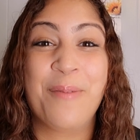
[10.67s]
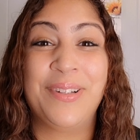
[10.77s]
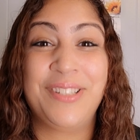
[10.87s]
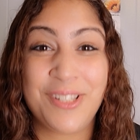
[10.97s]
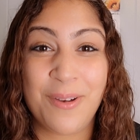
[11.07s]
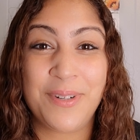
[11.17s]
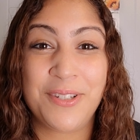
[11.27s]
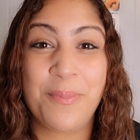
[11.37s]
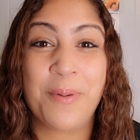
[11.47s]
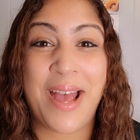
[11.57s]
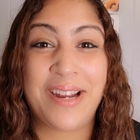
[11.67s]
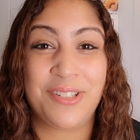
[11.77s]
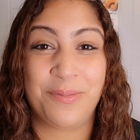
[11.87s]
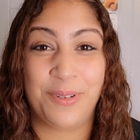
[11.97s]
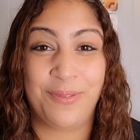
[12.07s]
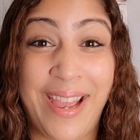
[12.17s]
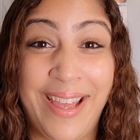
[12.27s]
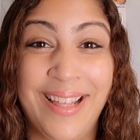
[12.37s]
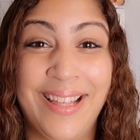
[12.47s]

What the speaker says: but they're super duper manageable, right?